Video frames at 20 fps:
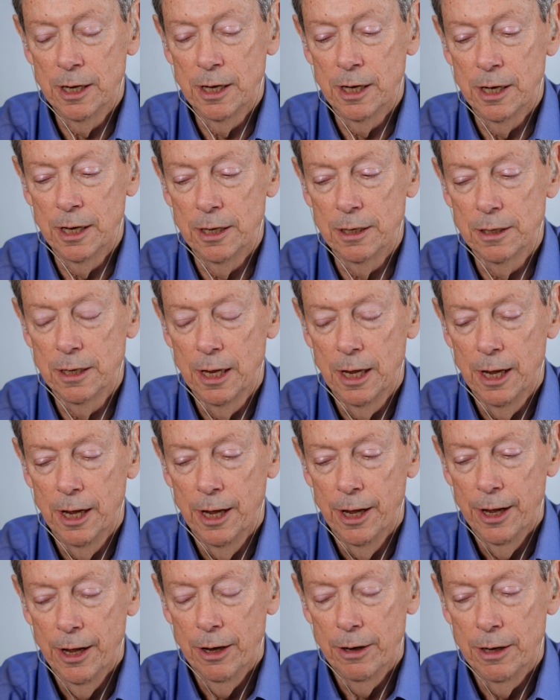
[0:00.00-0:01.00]
uh,
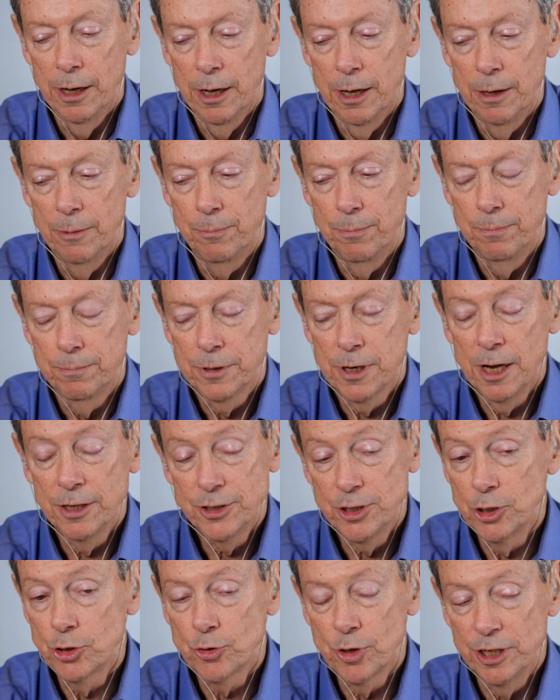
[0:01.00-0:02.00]
uh,
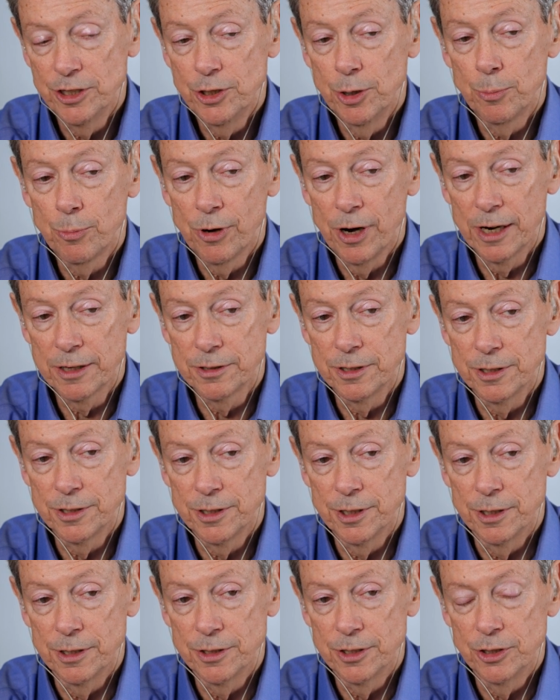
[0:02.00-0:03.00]
concentration
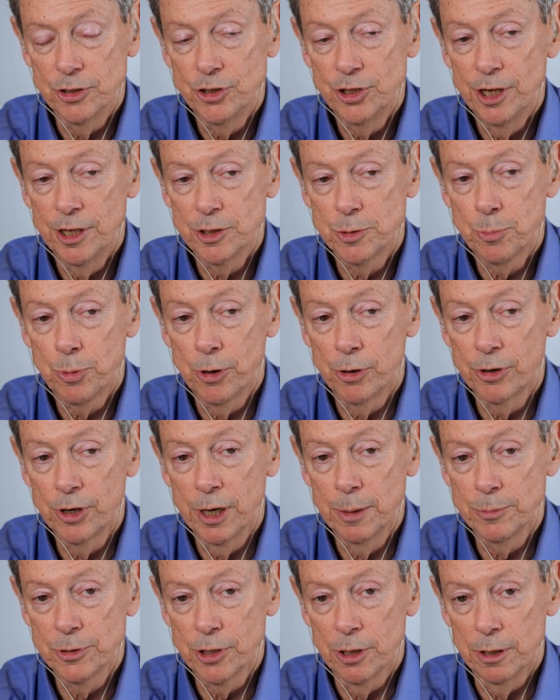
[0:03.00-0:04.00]
practices and she has
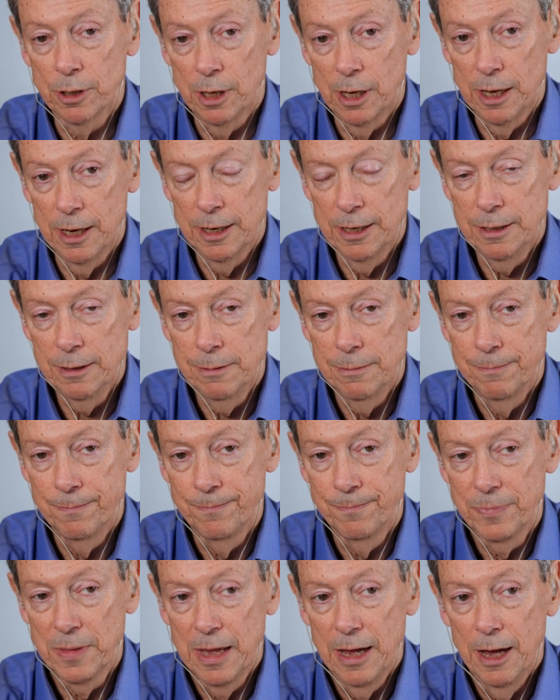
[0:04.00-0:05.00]
programs online.
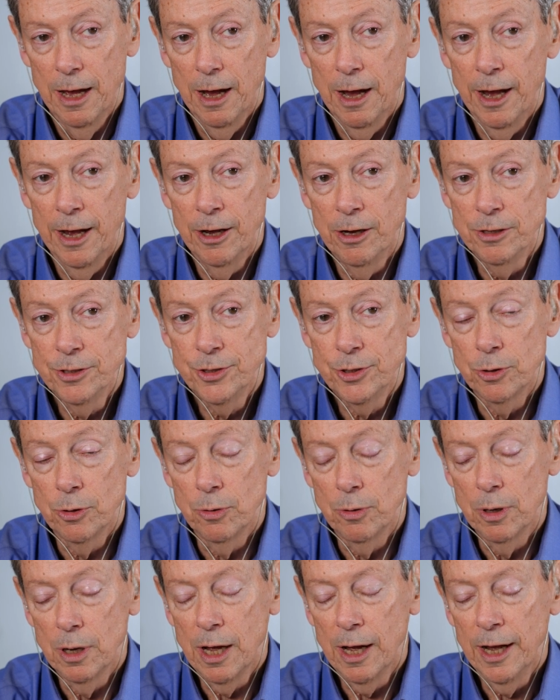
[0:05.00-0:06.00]
I
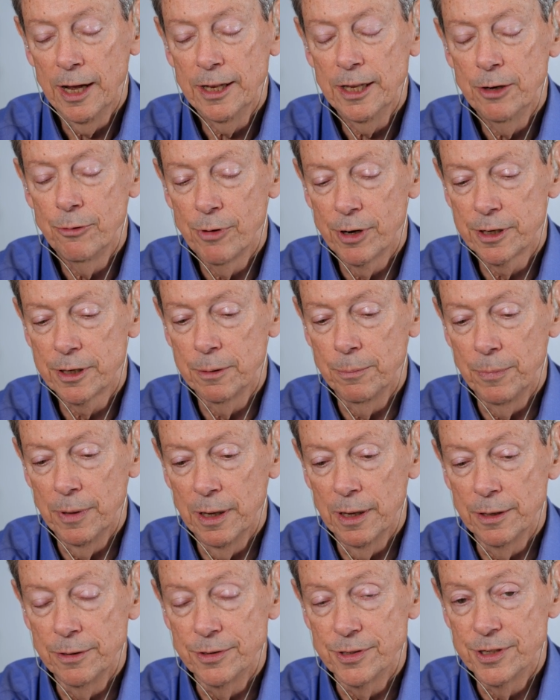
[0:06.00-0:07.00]
also highly
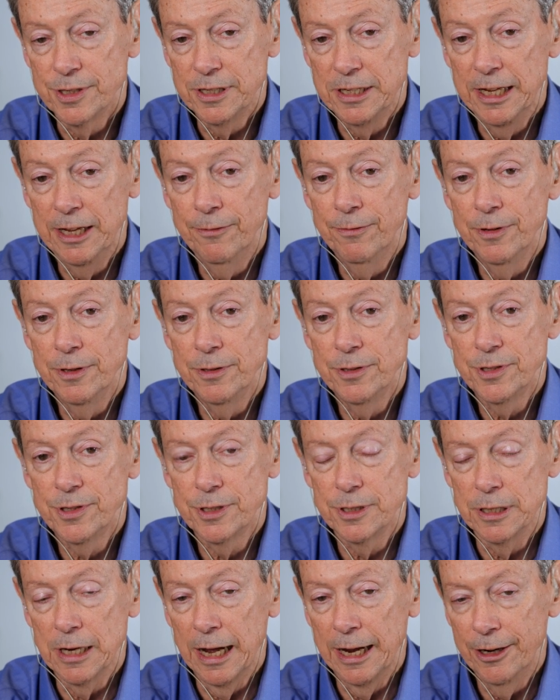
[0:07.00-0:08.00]
recommend Stephen
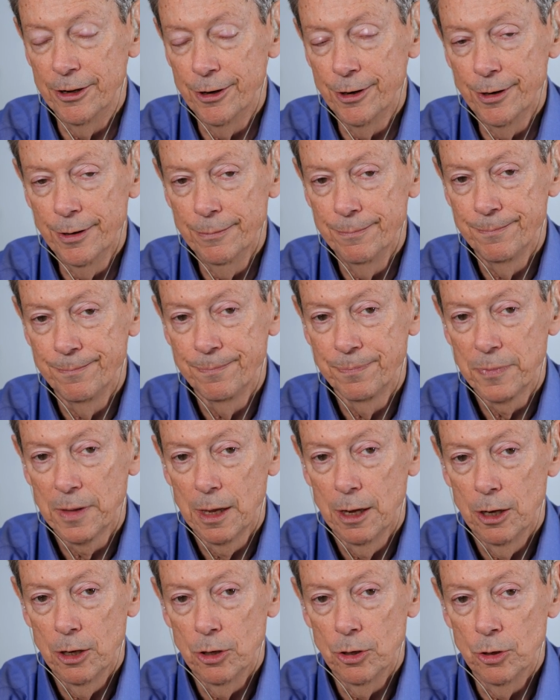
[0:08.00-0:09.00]
Snyder,
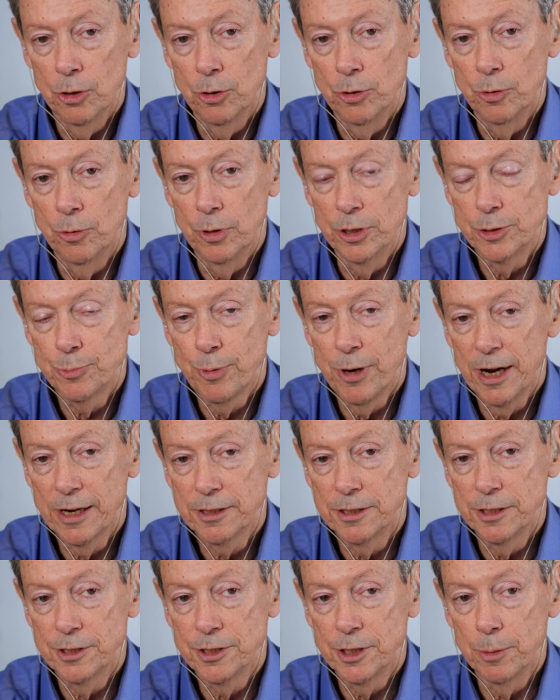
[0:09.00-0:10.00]
who has
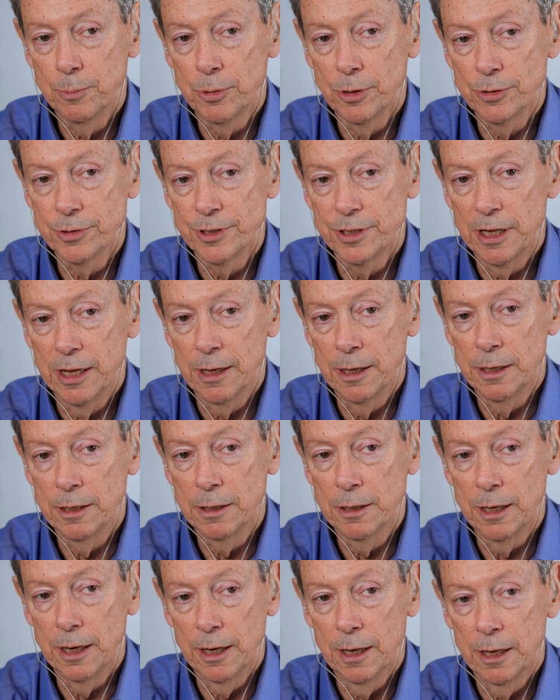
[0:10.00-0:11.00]
practiced in both
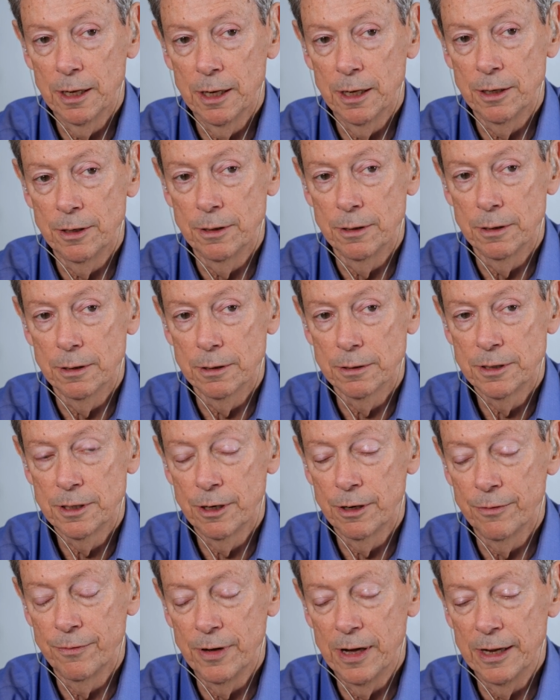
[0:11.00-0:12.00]
Zen and
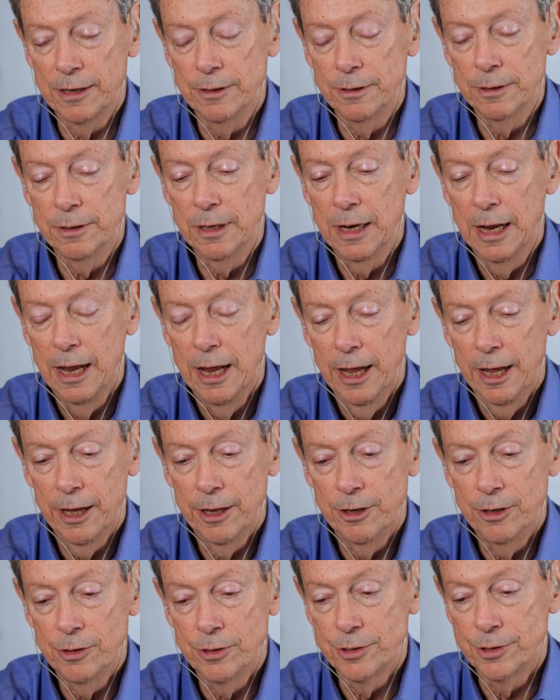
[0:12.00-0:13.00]
Theravadan
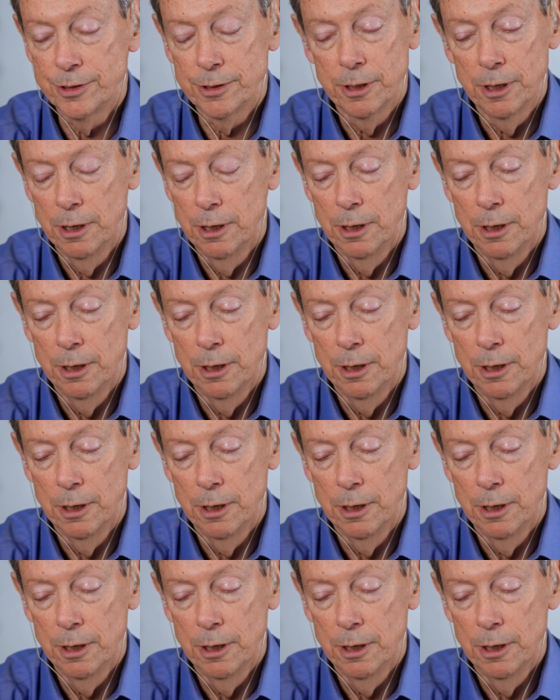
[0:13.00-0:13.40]
and is,